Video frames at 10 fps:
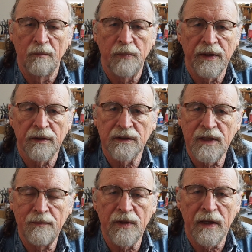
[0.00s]
But the
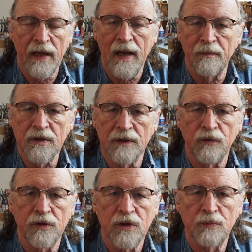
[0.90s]
same thing happens if
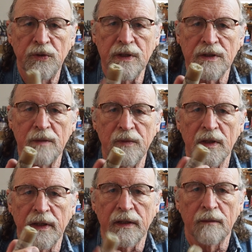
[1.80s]
you're just putting
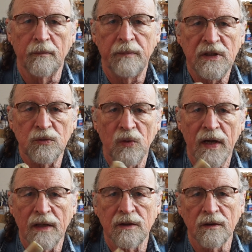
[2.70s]
something like a
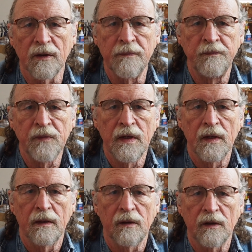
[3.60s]
beeswax or
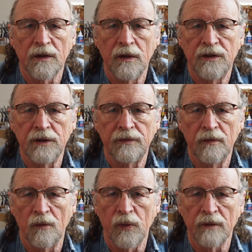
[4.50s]

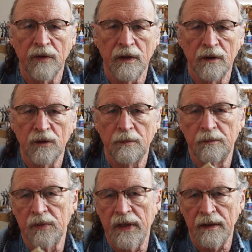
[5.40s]
whatever the lube
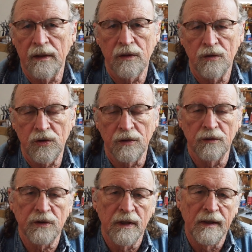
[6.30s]
that you
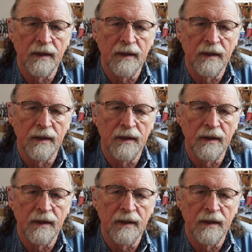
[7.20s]
choose.